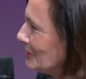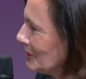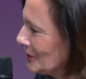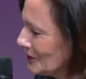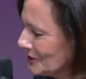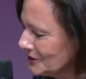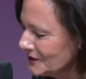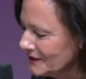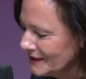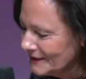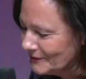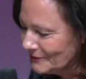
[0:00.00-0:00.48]

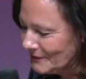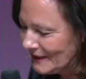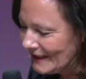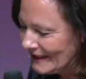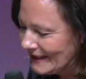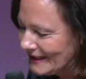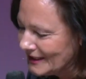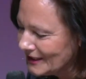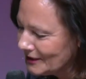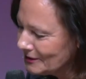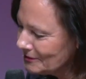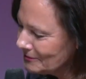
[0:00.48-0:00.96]
Bordes,
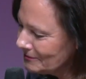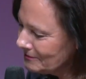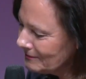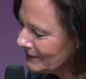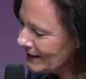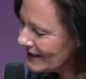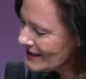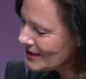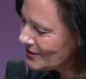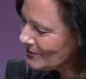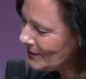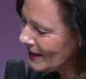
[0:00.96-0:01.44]
welcome
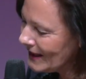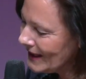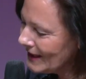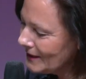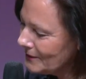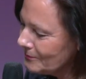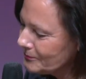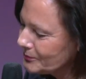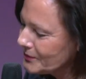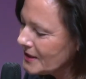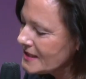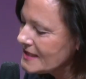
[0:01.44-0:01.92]
as
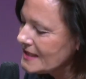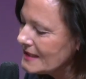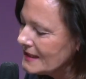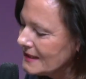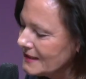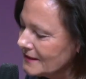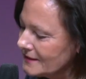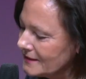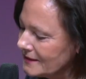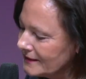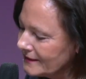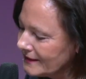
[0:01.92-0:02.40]
well,
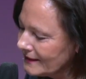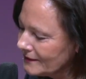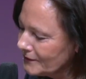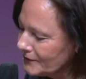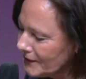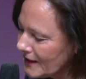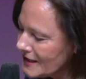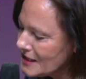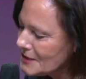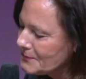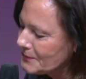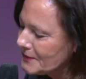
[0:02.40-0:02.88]
President and
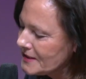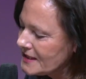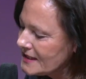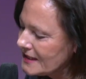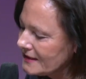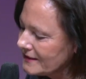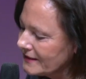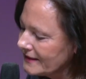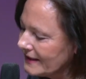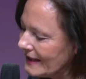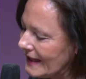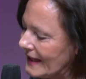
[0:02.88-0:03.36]
Vice
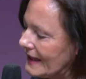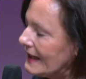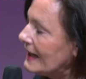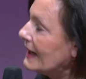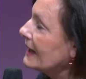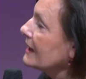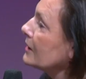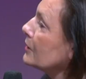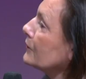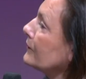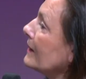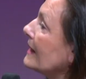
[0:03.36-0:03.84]
President
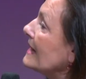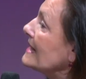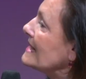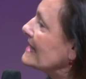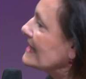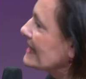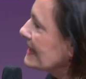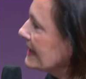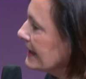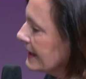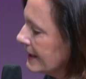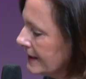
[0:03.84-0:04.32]
AI of
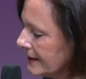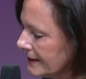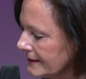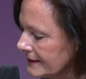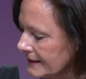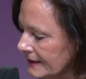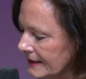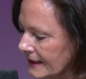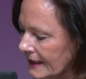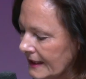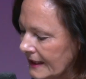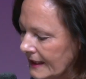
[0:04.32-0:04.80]
Helsing.
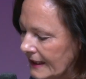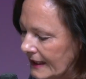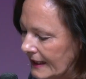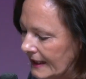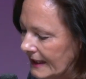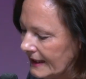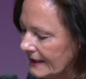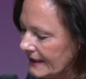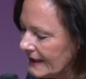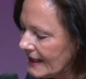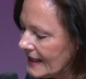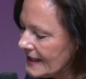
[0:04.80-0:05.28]

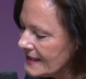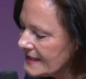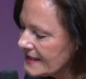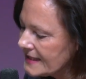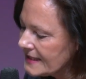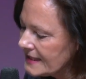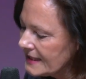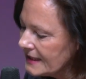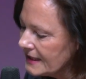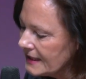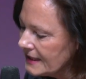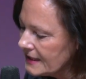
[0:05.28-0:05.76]
And
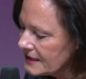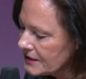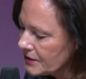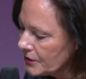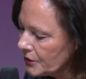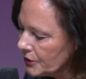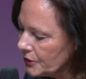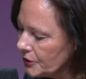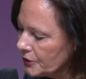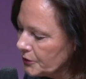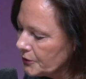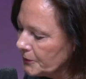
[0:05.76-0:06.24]
Helsing is
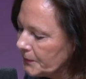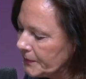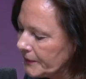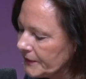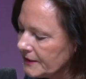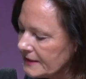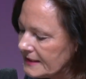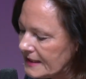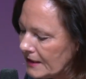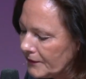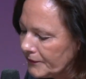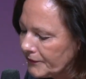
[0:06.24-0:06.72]
a
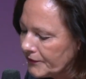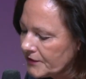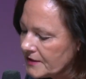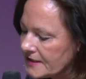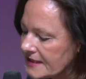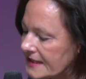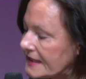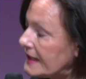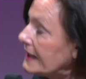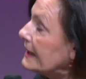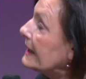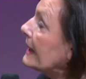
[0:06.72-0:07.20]
European
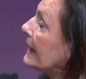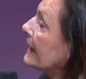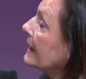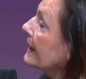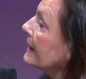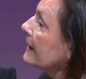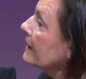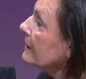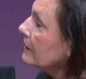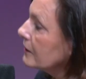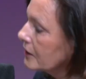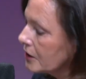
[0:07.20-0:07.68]
defense
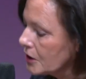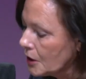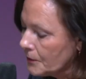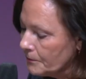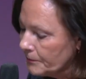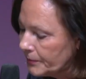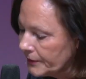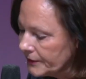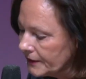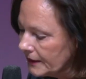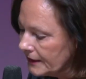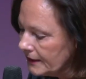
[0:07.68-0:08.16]
AI
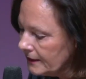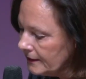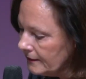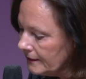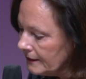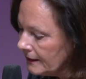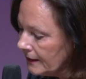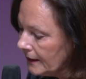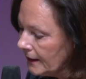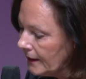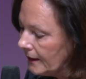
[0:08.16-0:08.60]
company.